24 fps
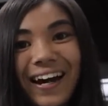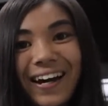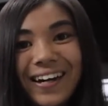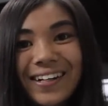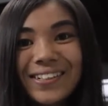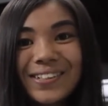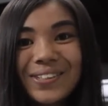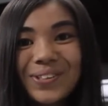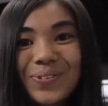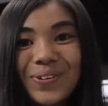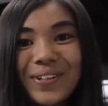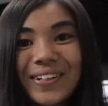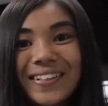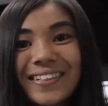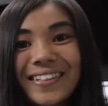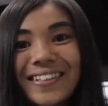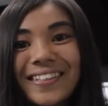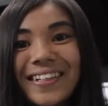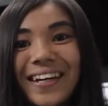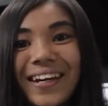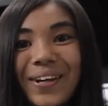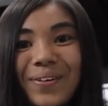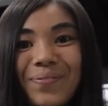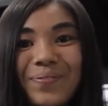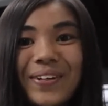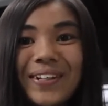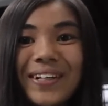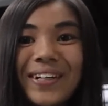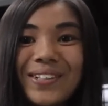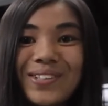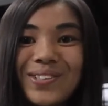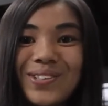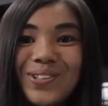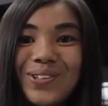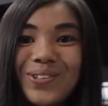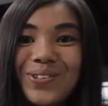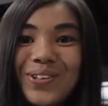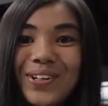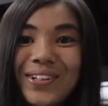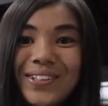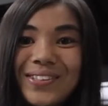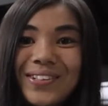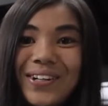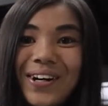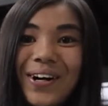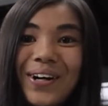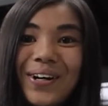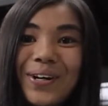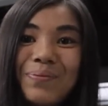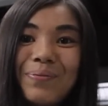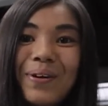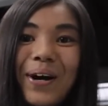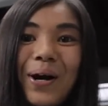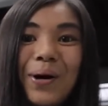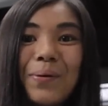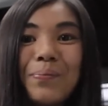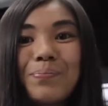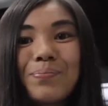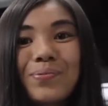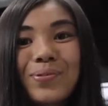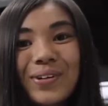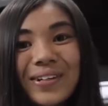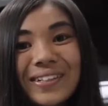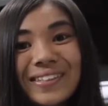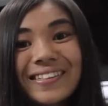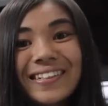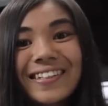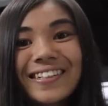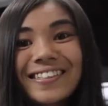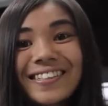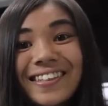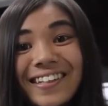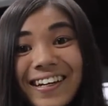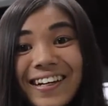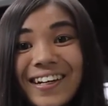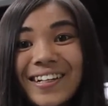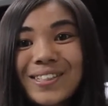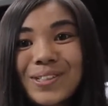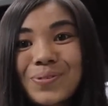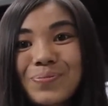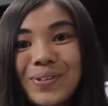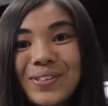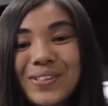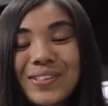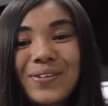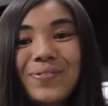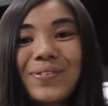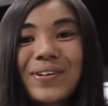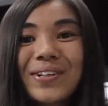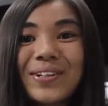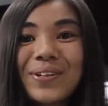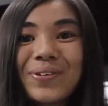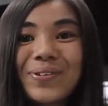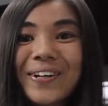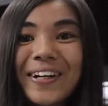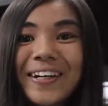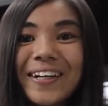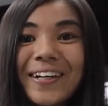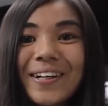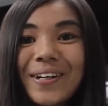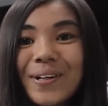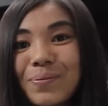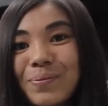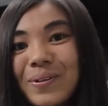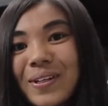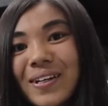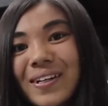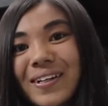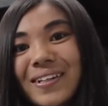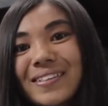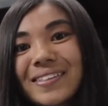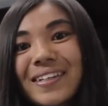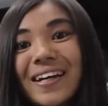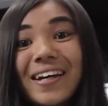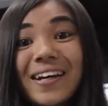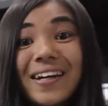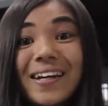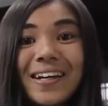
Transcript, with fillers: I just wanted to take a minute to talk about Princess Leia specifically right here, because